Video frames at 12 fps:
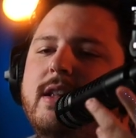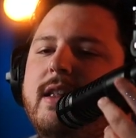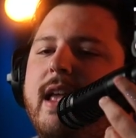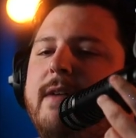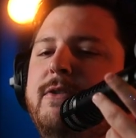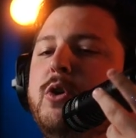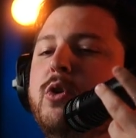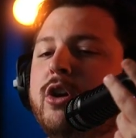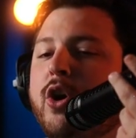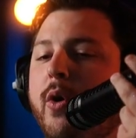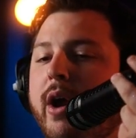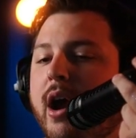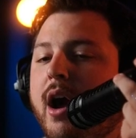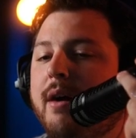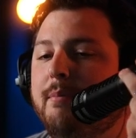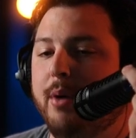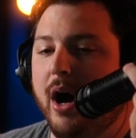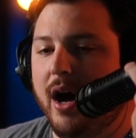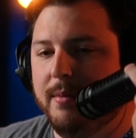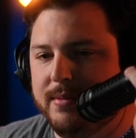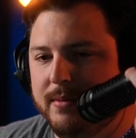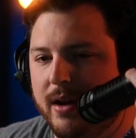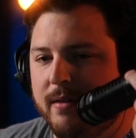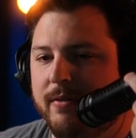If you were going a
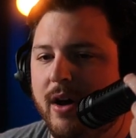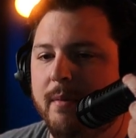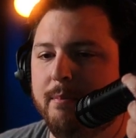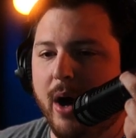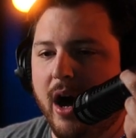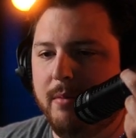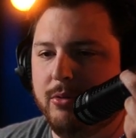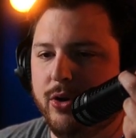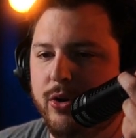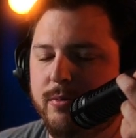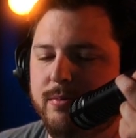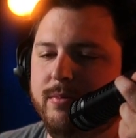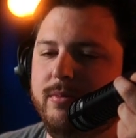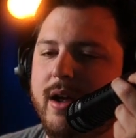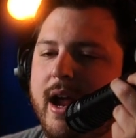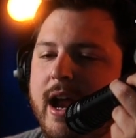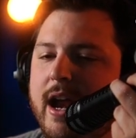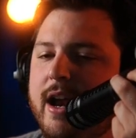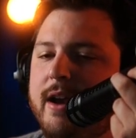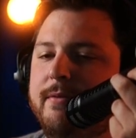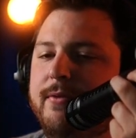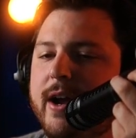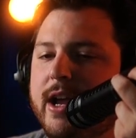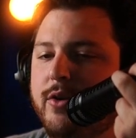bomb group and
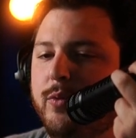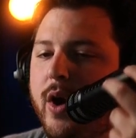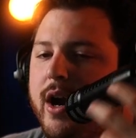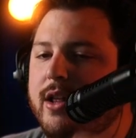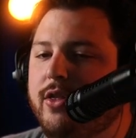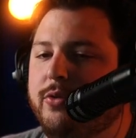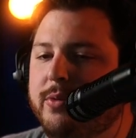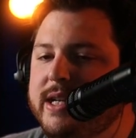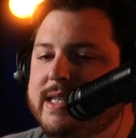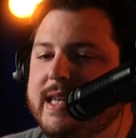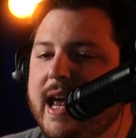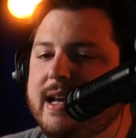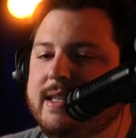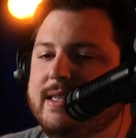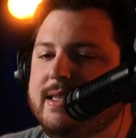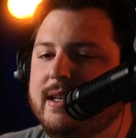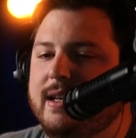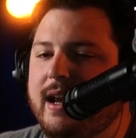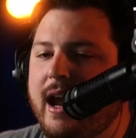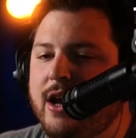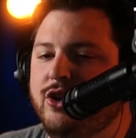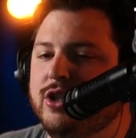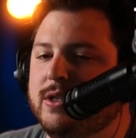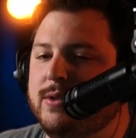fucking running 3 secs
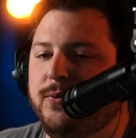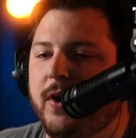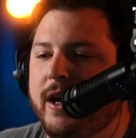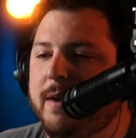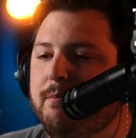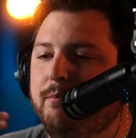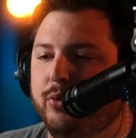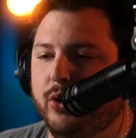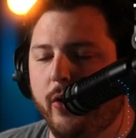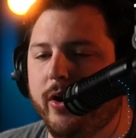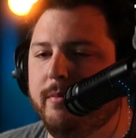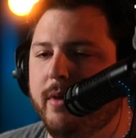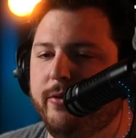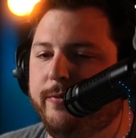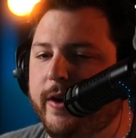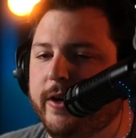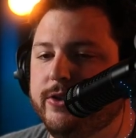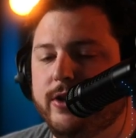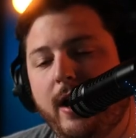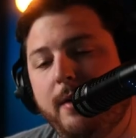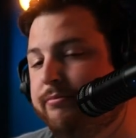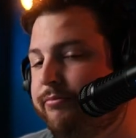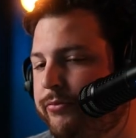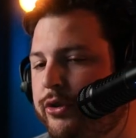and just fucking blowing motherfuckers
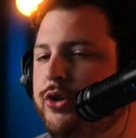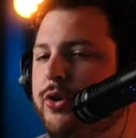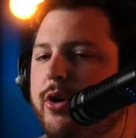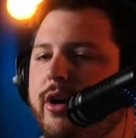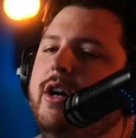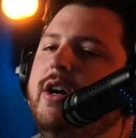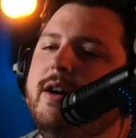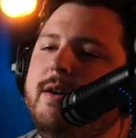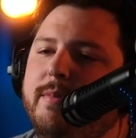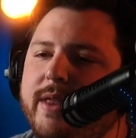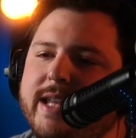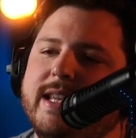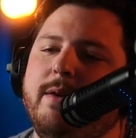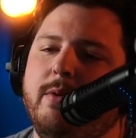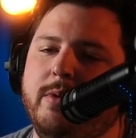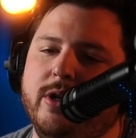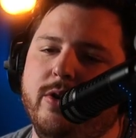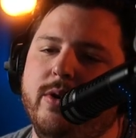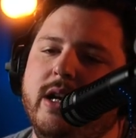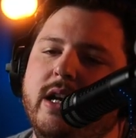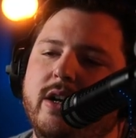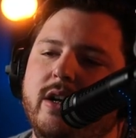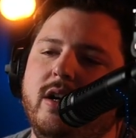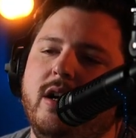up, sure. But that's not what we're doing
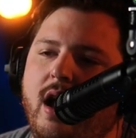here.